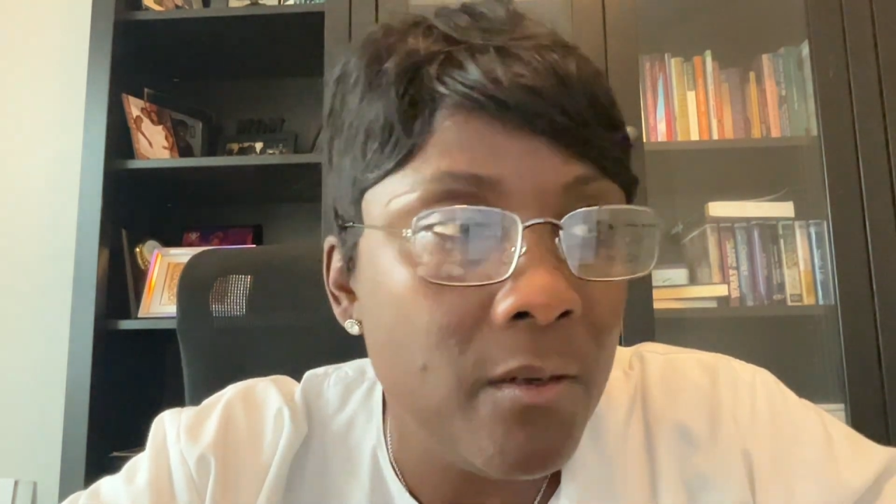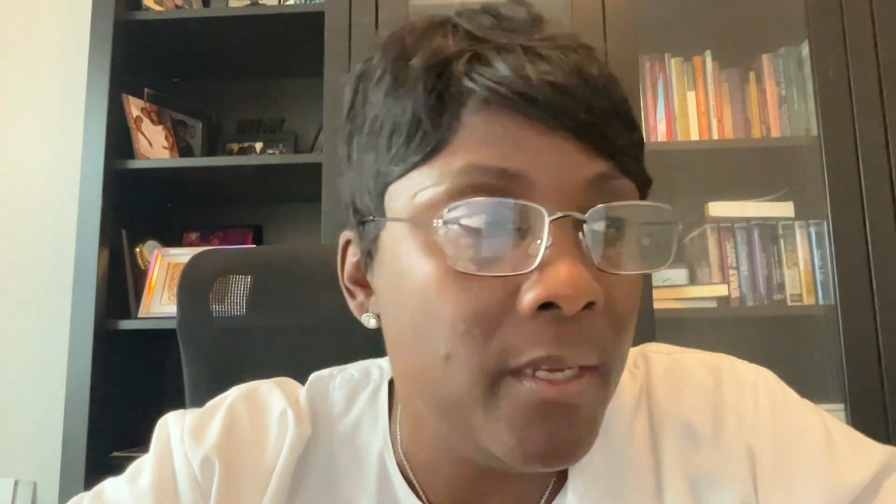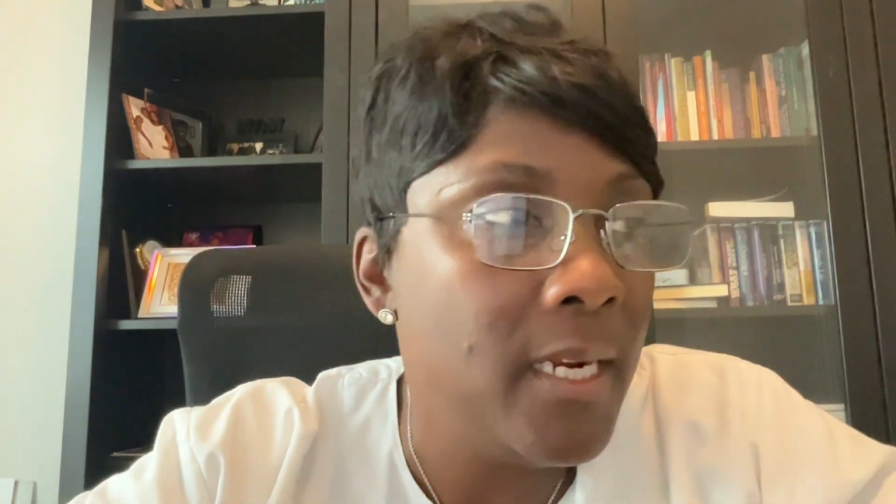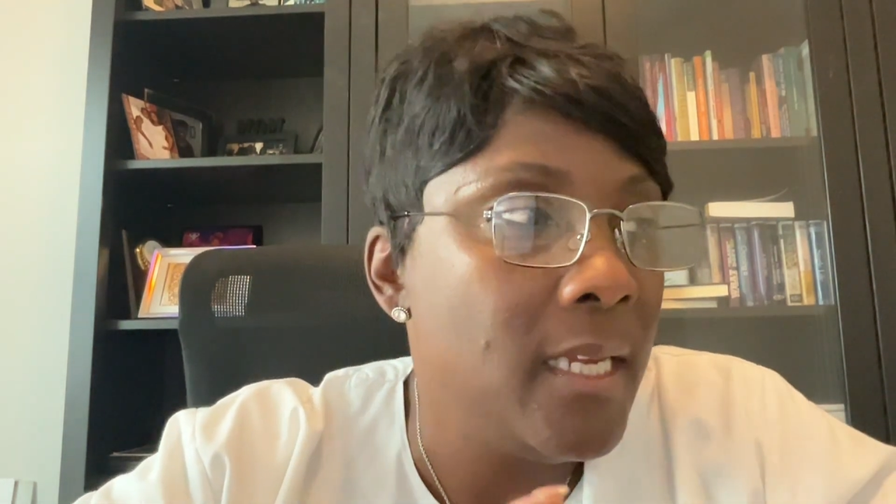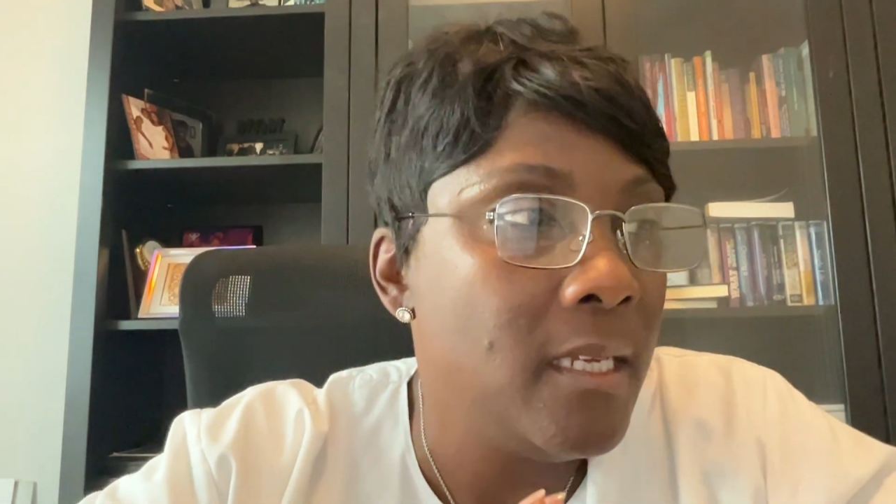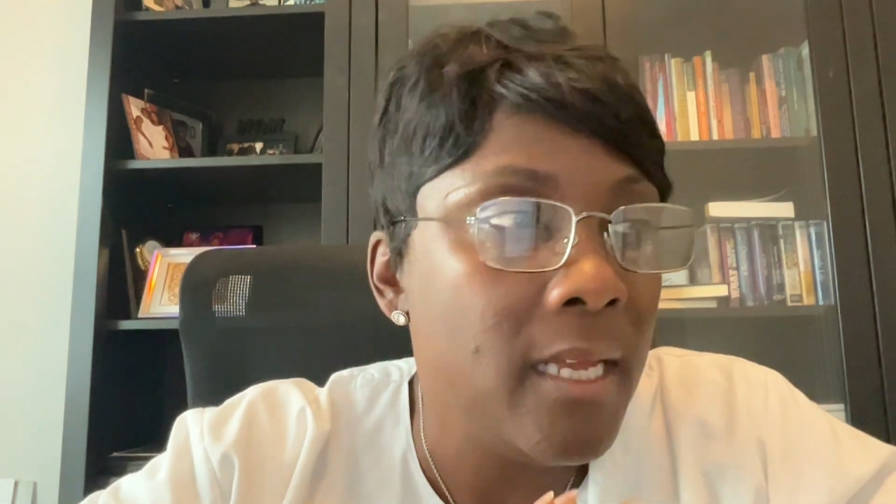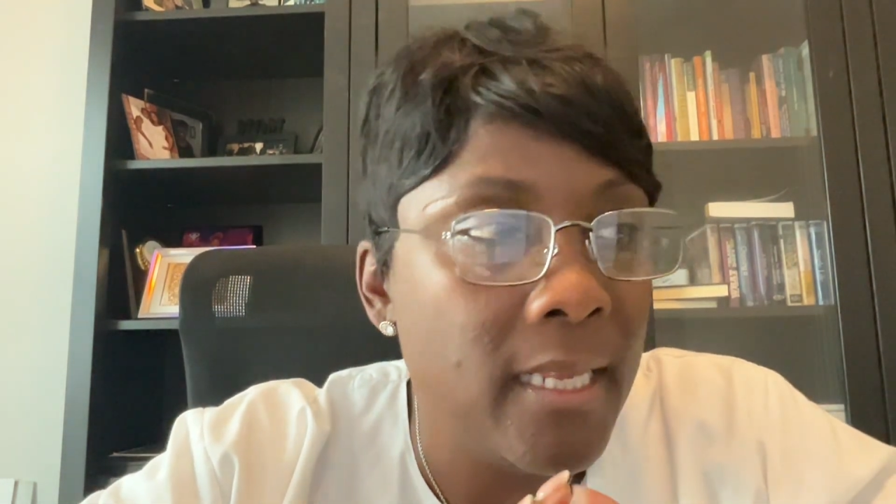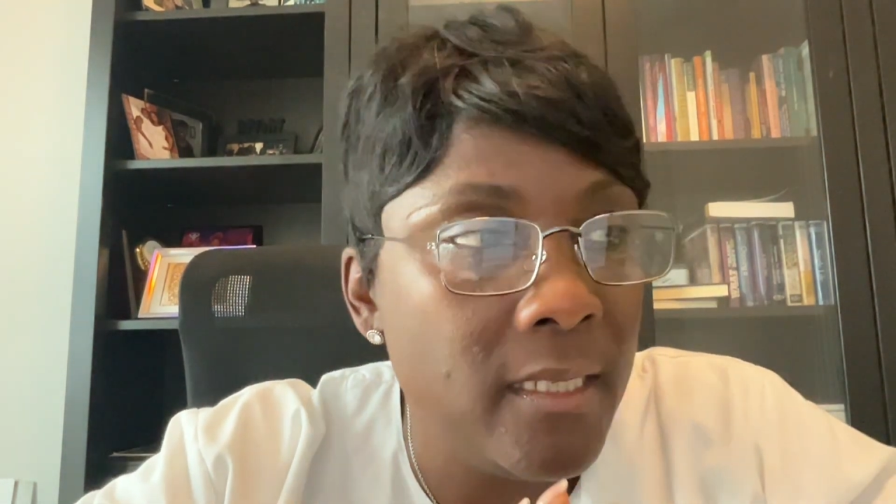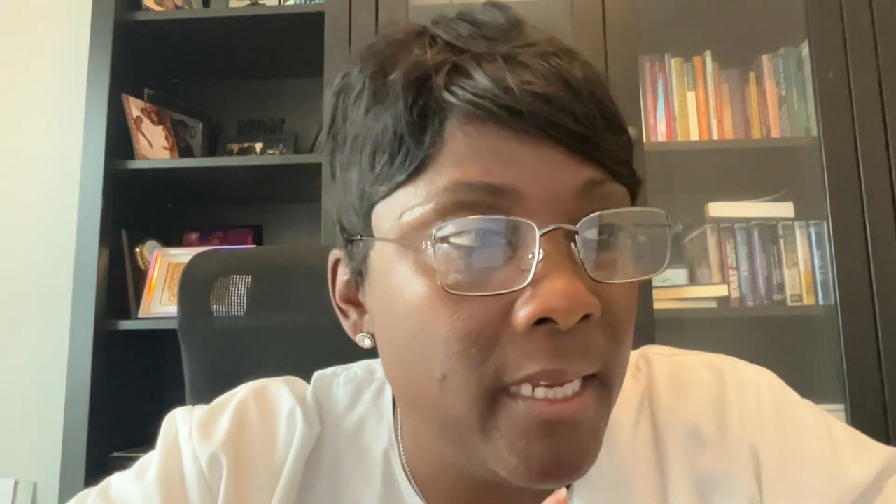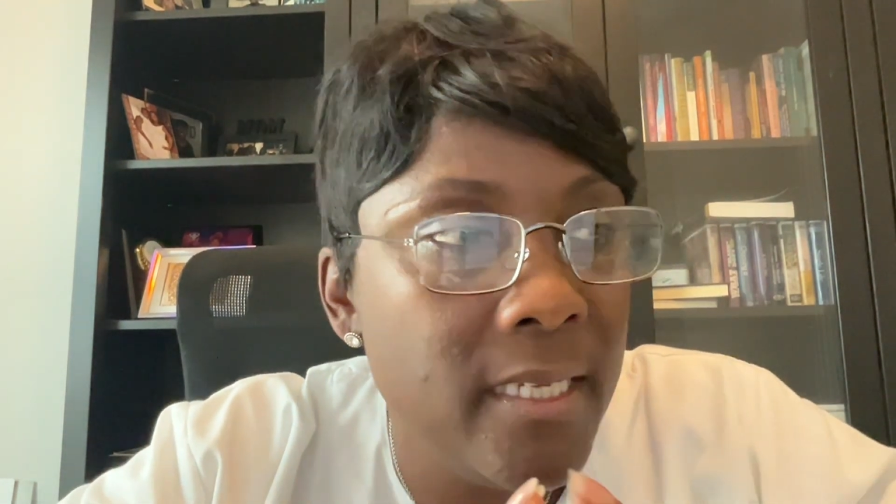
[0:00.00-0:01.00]

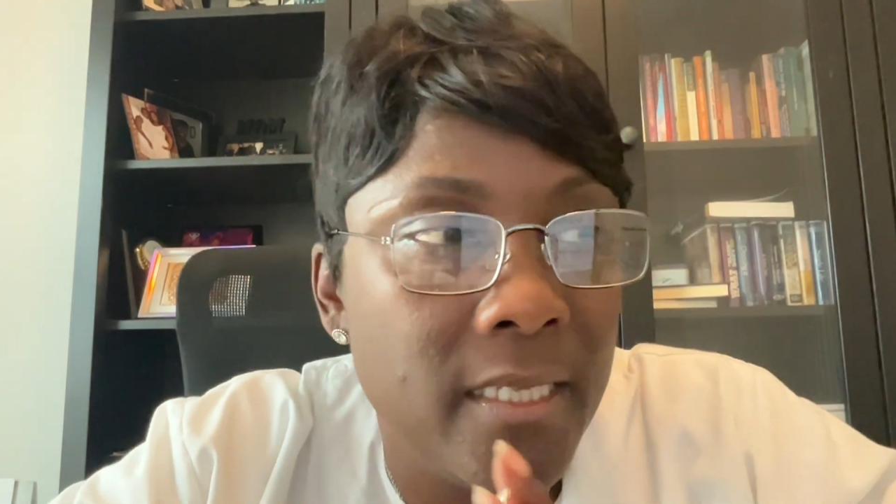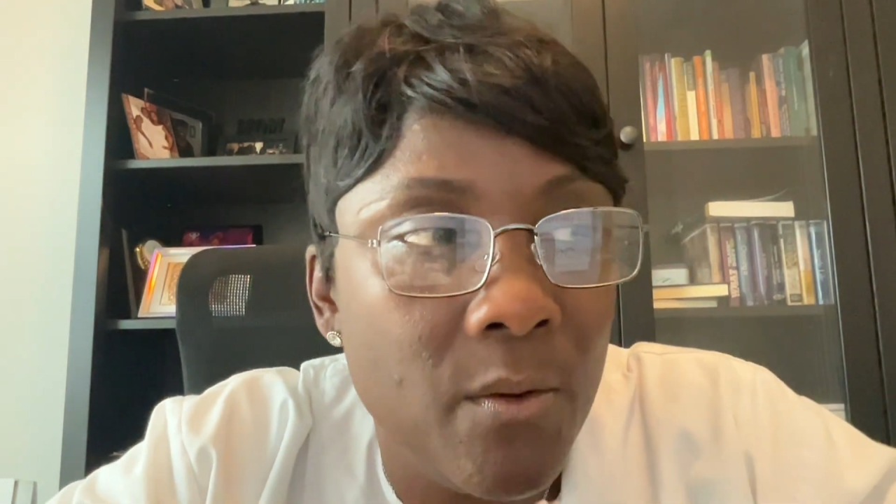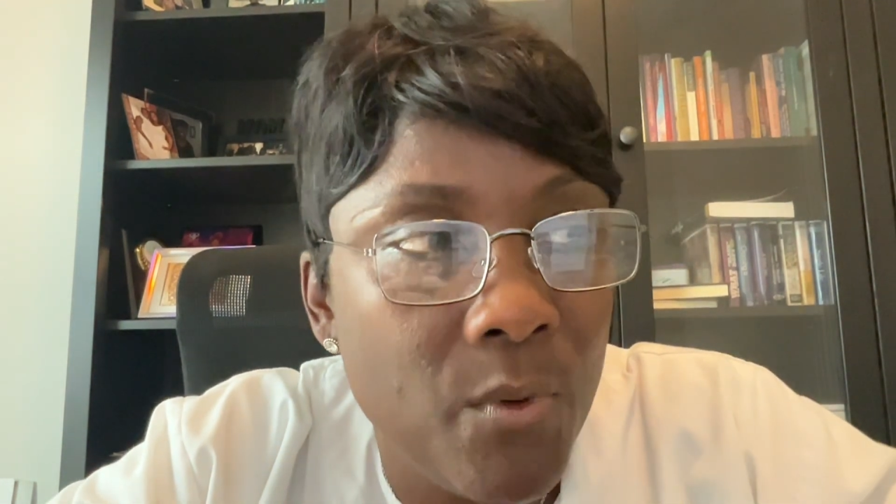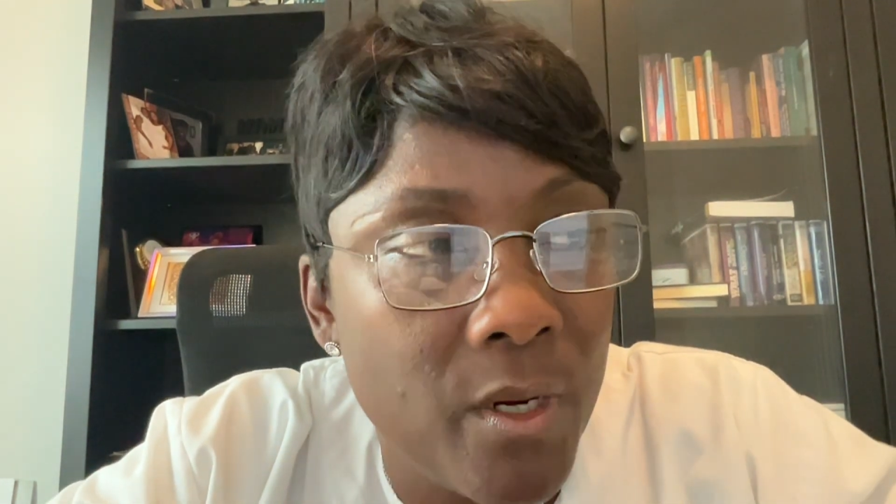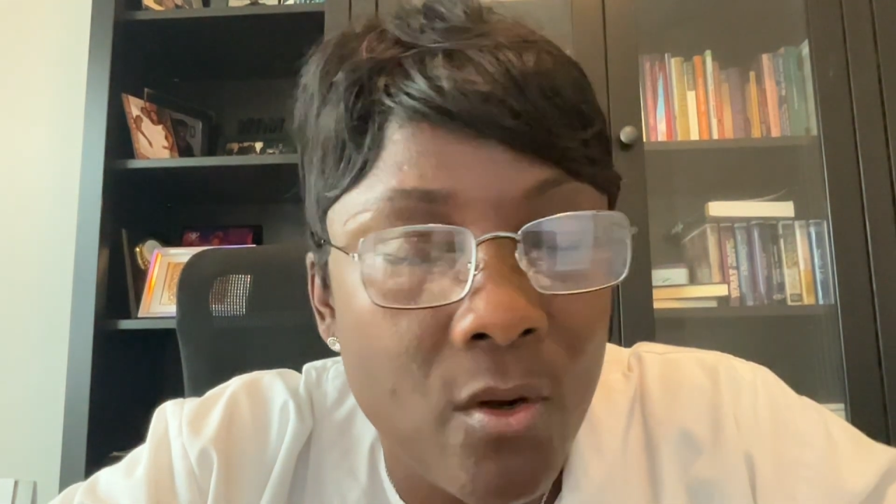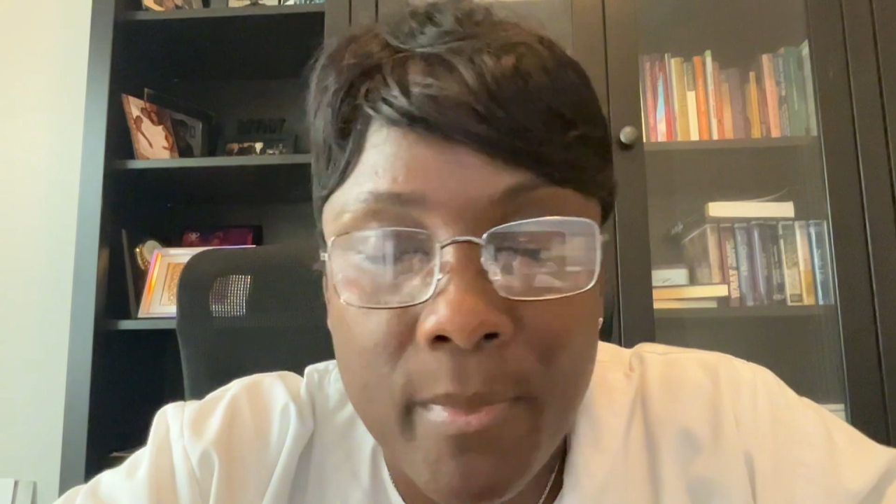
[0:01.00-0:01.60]
and it's at work